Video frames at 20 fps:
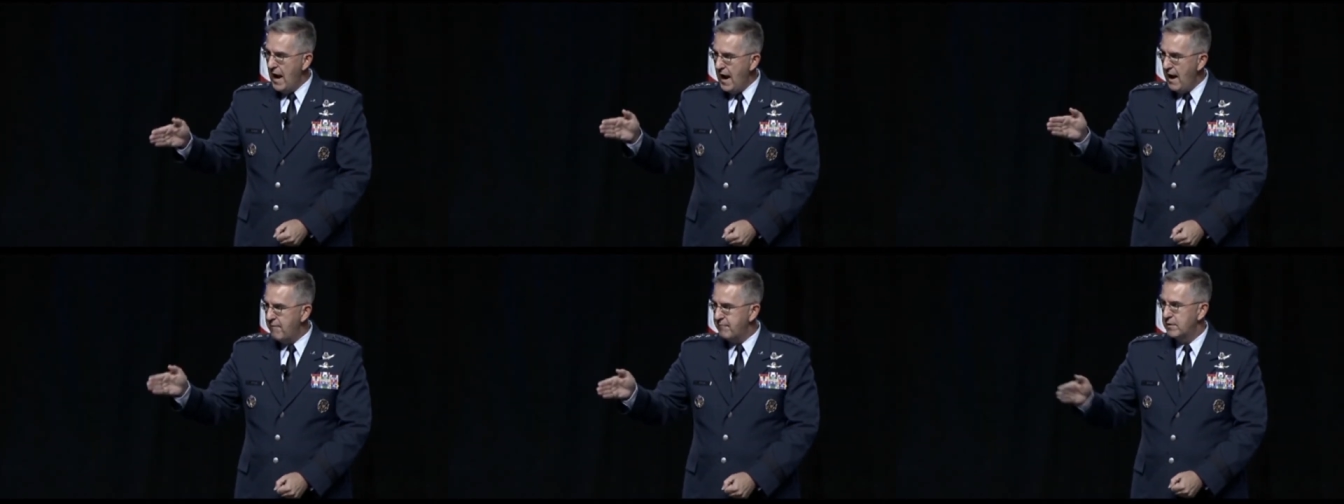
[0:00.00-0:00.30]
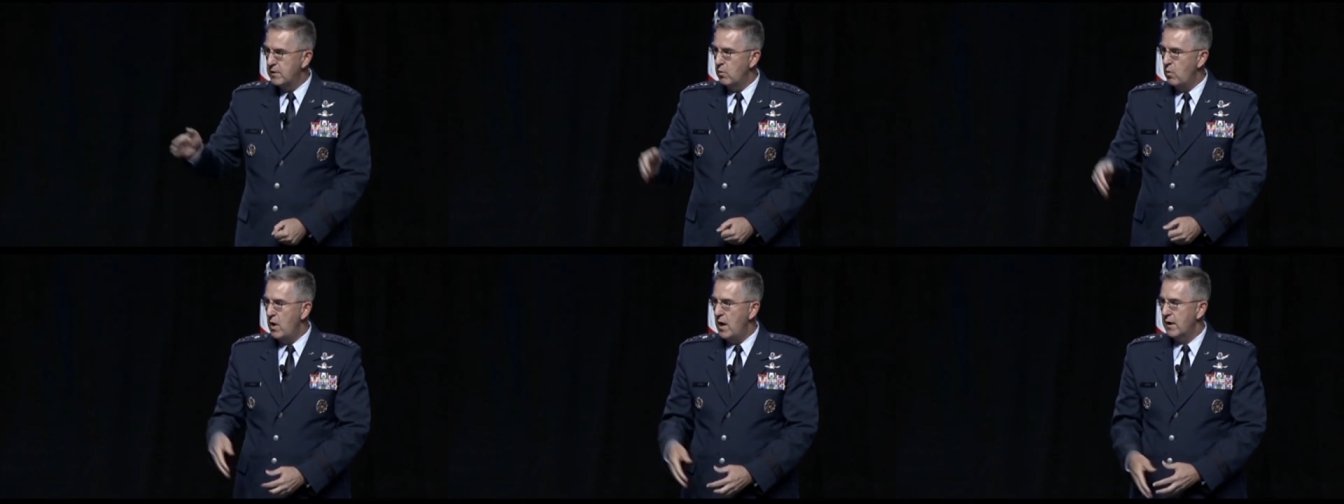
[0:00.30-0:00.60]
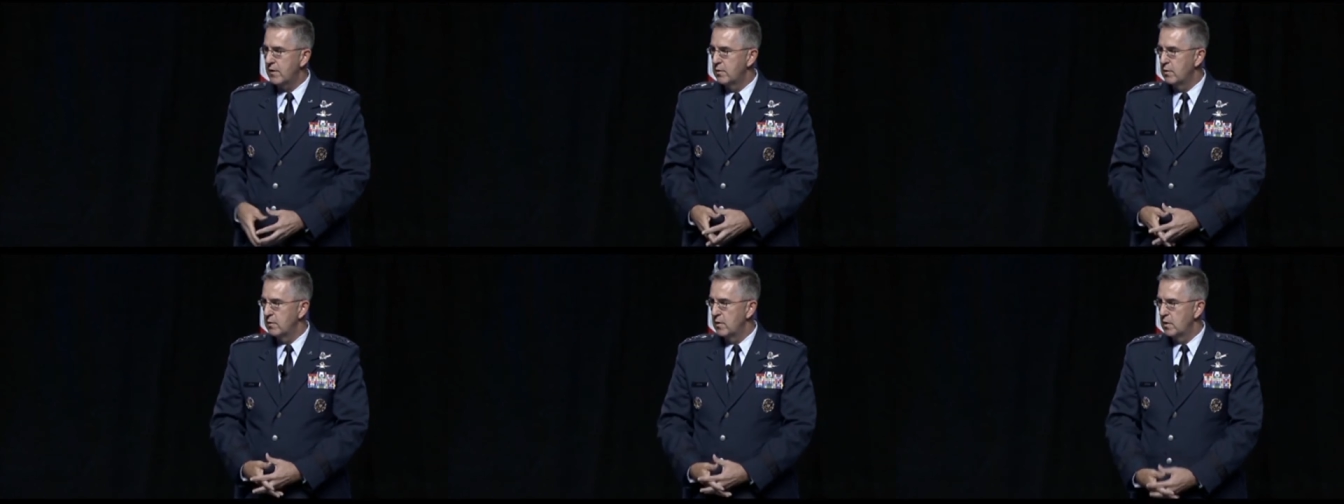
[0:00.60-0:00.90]
We have
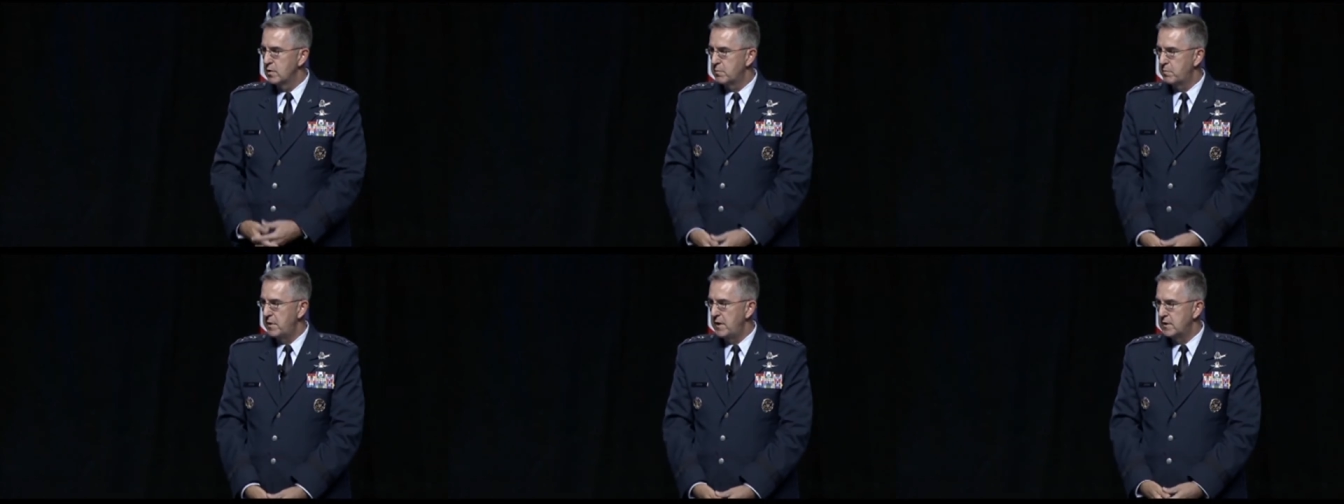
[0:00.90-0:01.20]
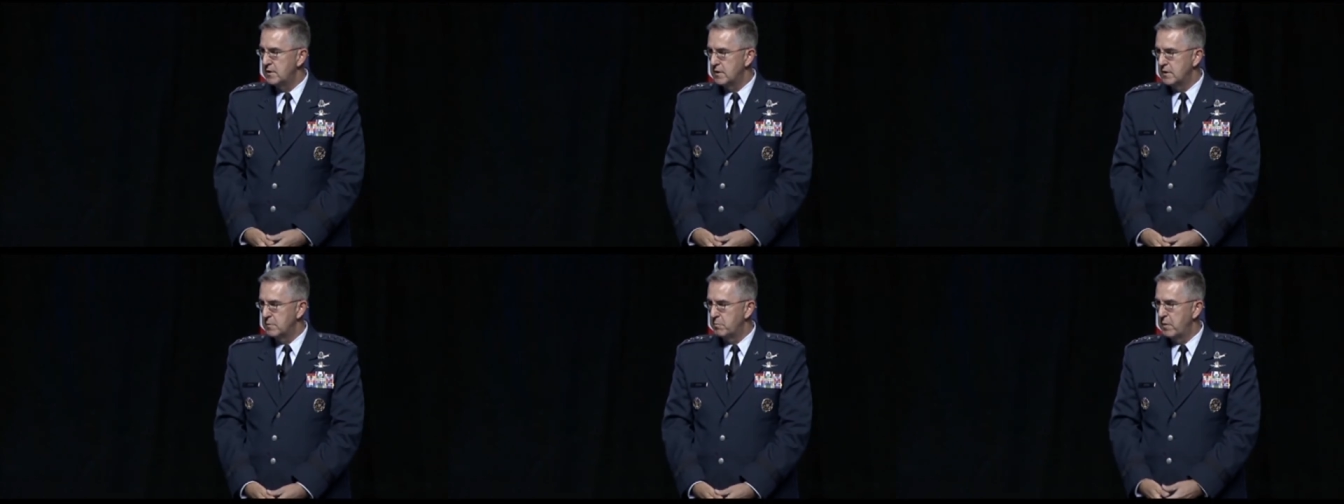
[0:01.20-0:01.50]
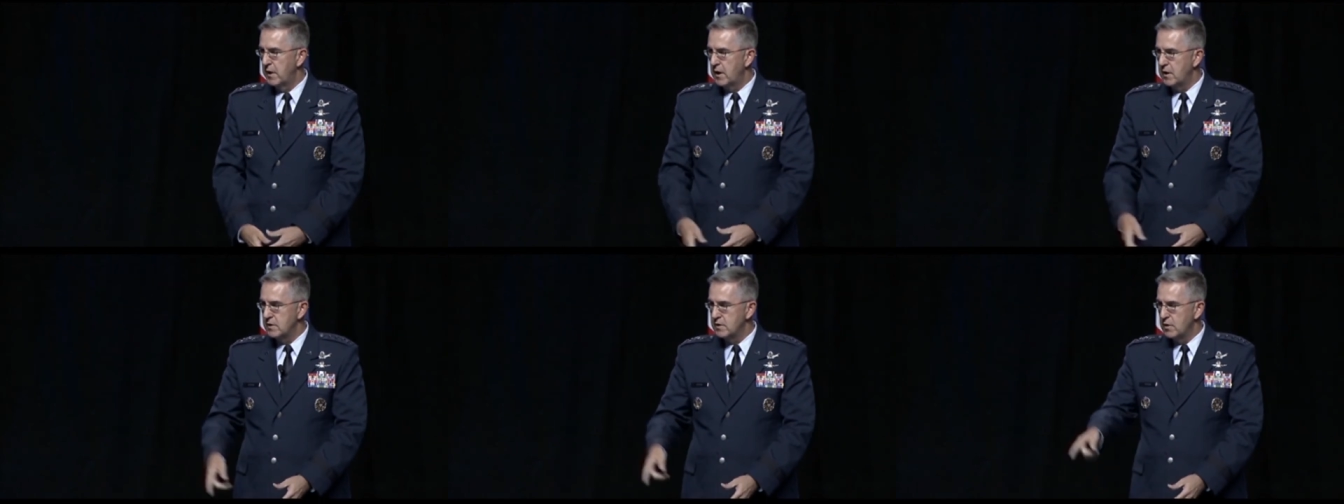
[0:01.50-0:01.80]
to walk through those
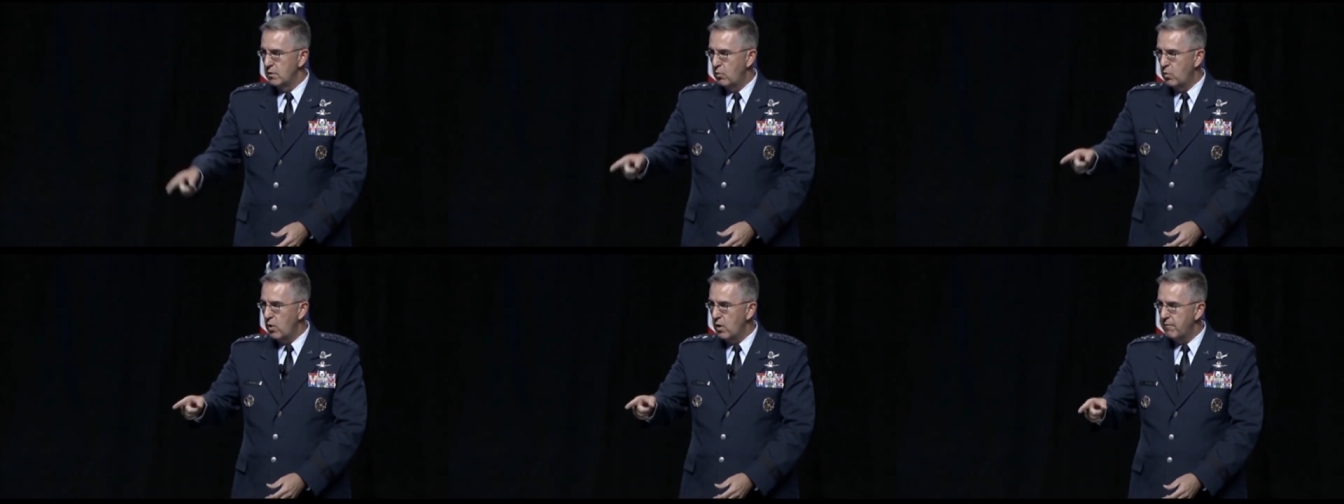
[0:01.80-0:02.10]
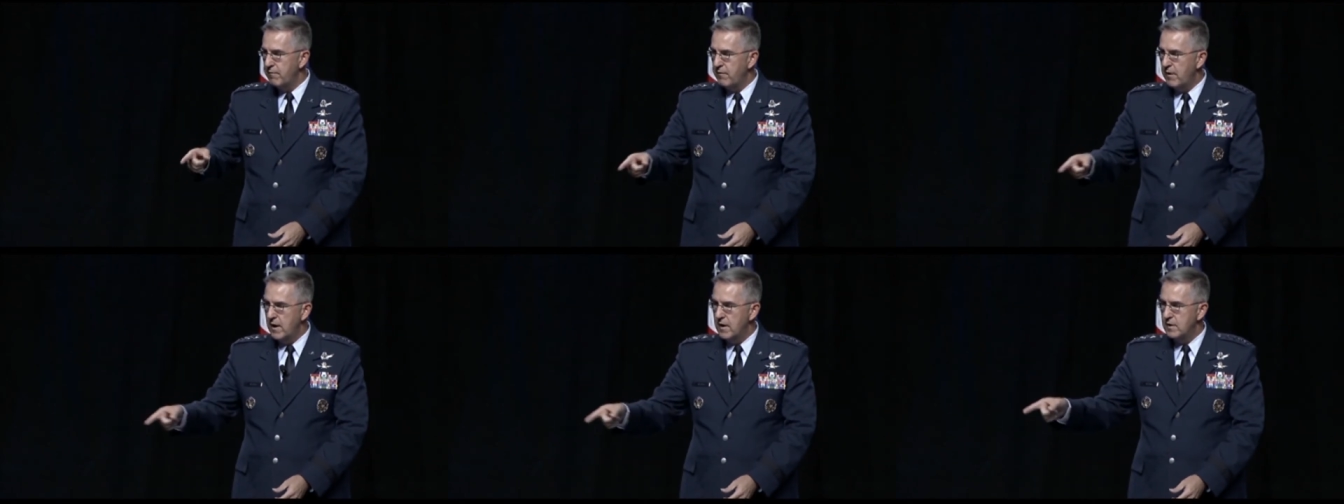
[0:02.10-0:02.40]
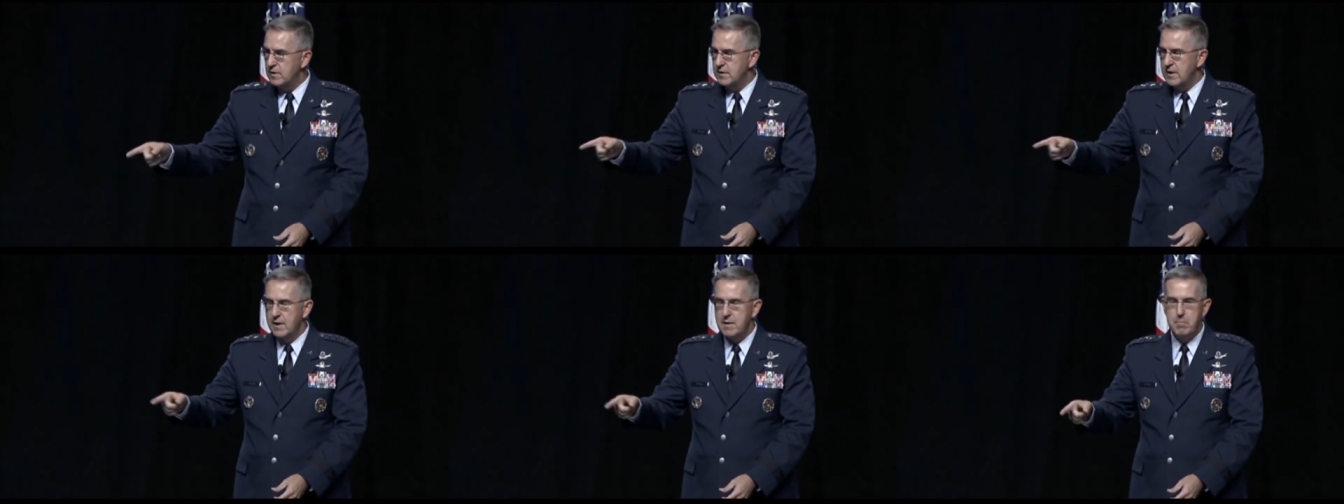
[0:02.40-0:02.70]
pieces because the
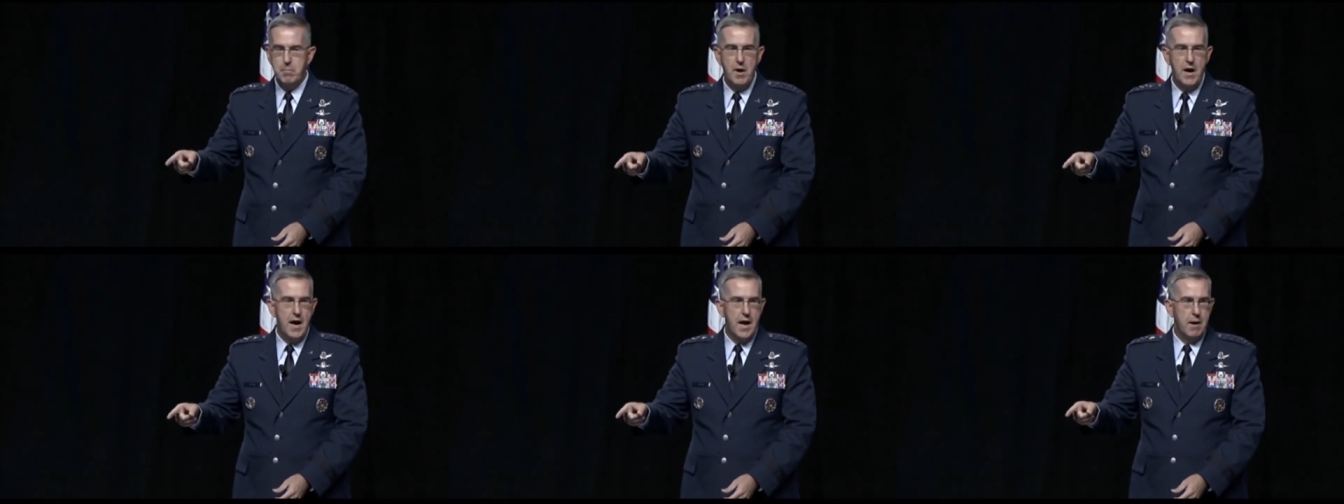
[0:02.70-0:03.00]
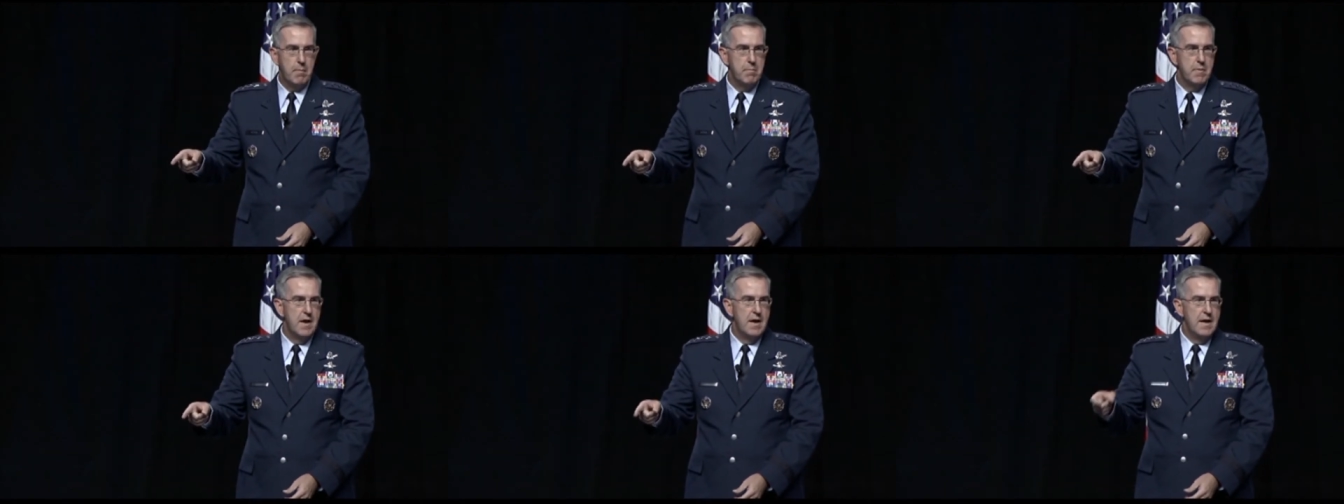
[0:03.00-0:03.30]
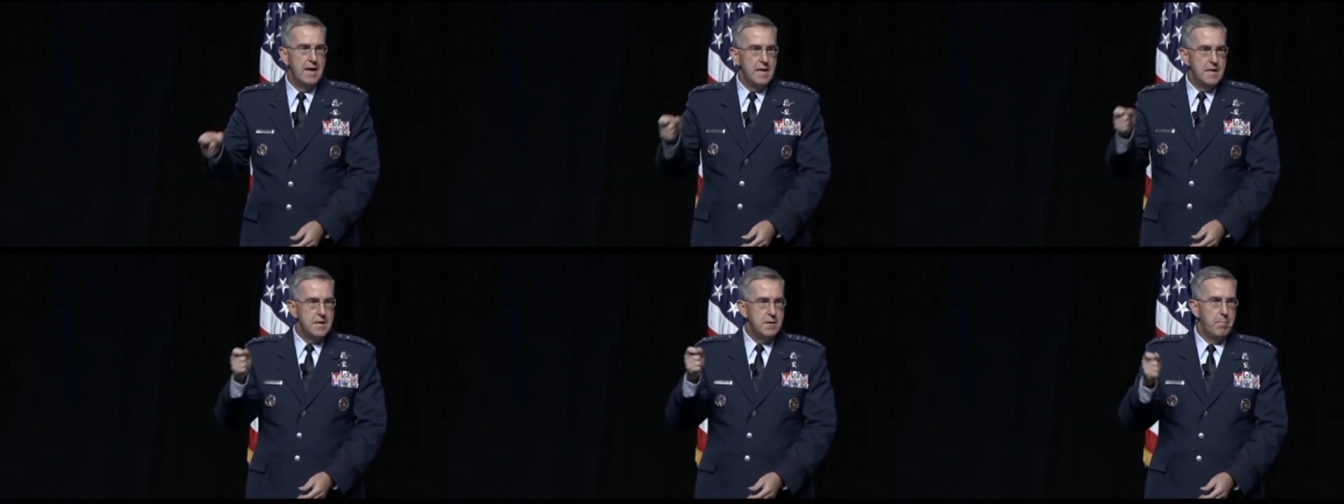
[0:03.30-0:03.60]
warfighters at the
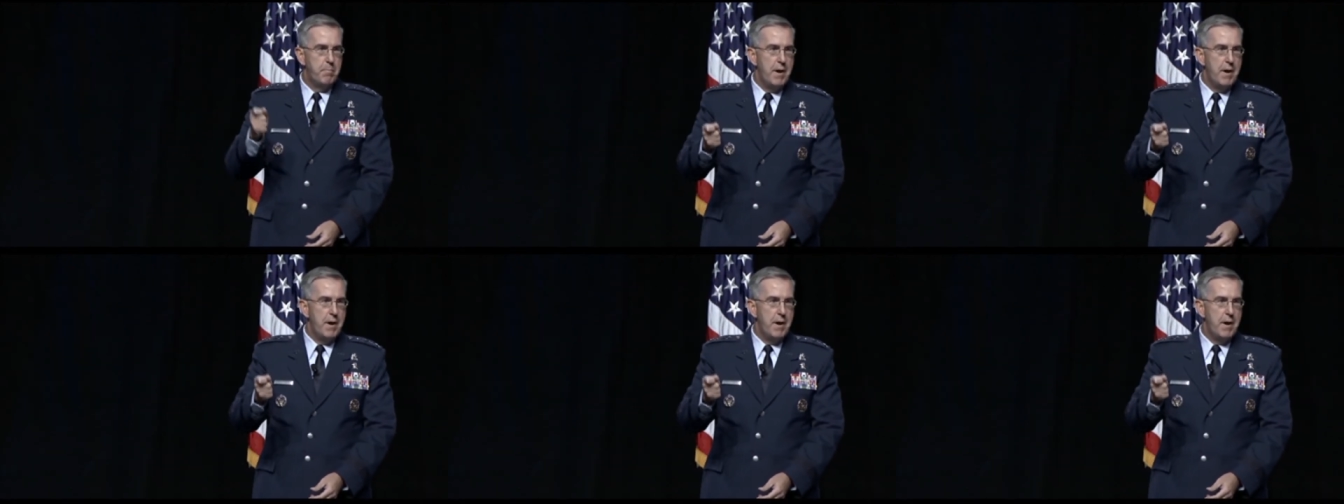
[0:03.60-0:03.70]
bottom